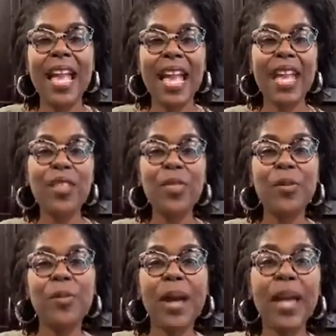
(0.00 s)
And through
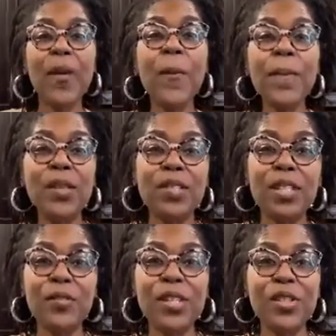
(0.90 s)
my home meal
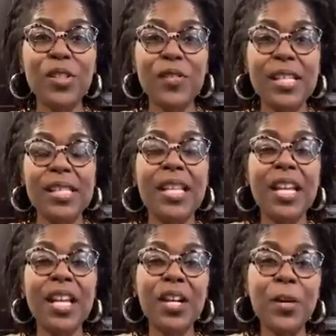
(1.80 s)
delivery service,
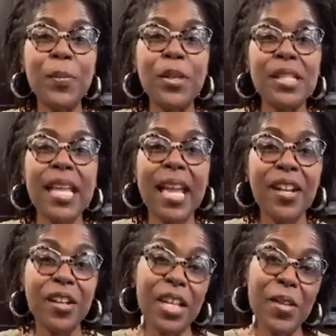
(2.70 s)
cookbooks, and
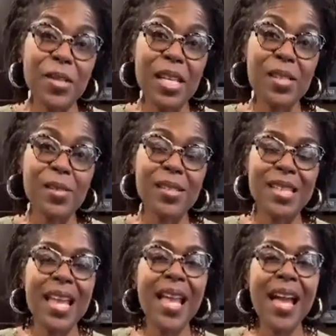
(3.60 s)
cooking utensils,
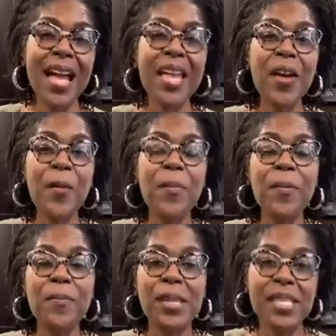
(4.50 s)
I help
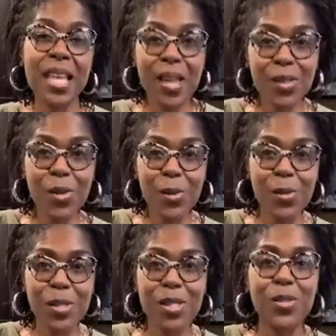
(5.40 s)
busy
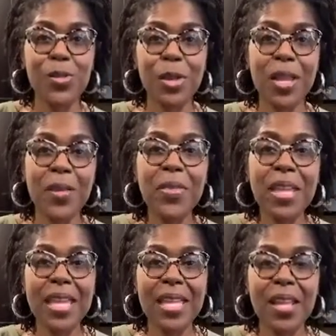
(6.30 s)
households enjoy healthy
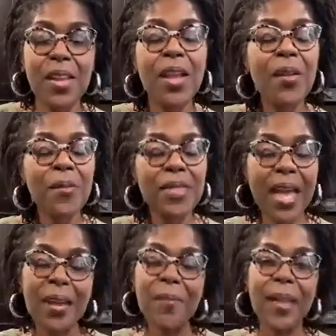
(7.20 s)
eating
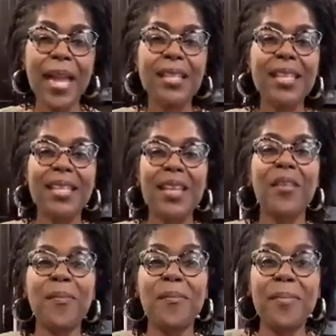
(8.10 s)
without impacting
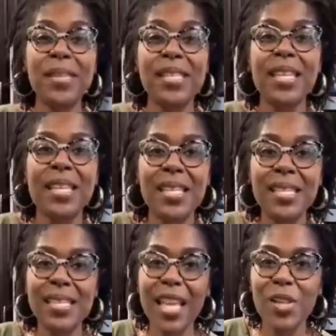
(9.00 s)
their busy
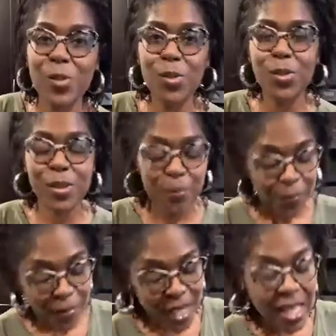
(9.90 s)
schedules.
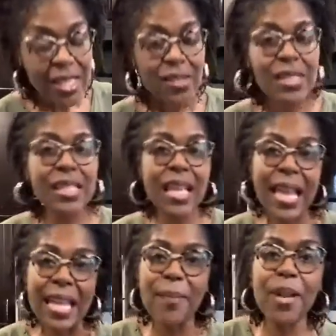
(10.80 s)
So
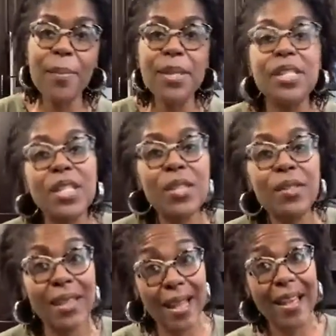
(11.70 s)
tonight I'm coming to you
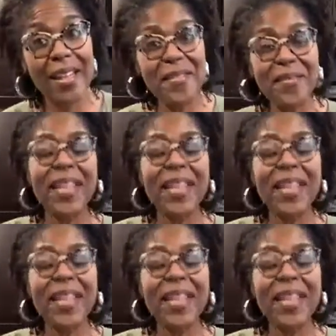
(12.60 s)
live.